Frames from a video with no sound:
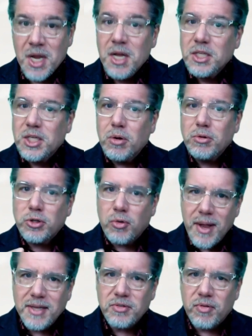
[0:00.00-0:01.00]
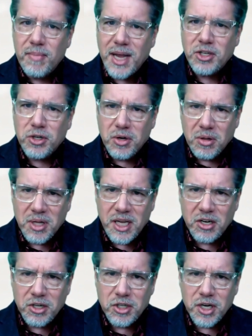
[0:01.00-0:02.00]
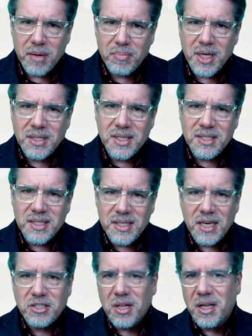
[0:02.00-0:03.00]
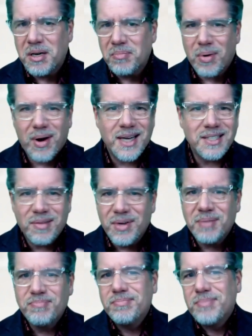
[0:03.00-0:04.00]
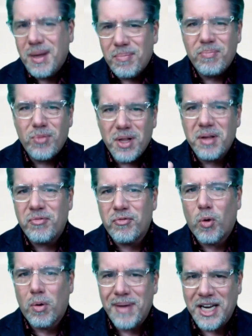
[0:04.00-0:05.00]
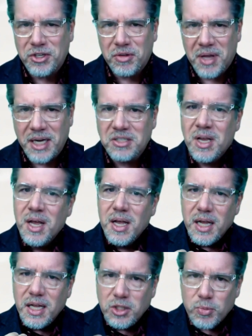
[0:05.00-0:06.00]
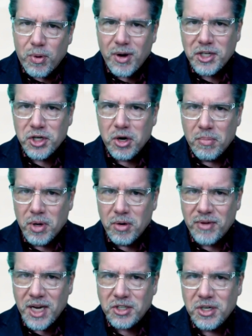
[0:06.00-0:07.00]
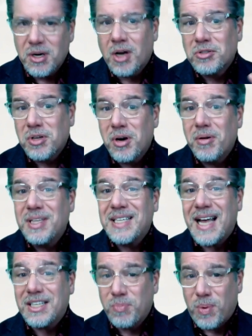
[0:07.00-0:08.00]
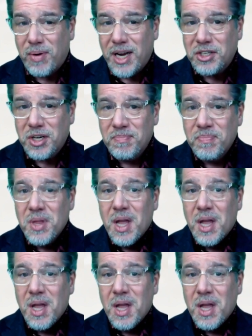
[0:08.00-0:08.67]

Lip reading: So transformational leadership is essentially comprised of really four major things. Inspirational motivation, also known as aspiration.